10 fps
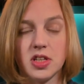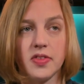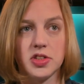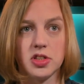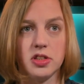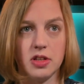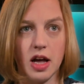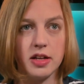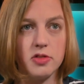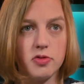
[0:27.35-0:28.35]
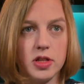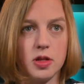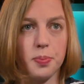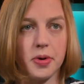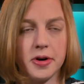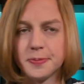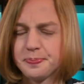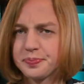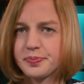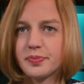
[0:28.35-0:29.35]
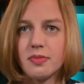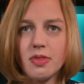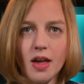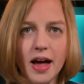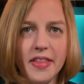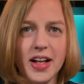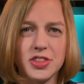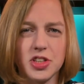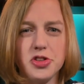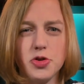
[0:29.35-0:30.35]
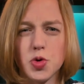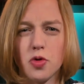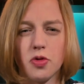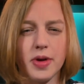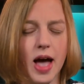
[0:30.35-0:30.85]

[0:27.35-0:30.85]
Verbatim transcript: I've actually, I did read the book and that's unusual for me.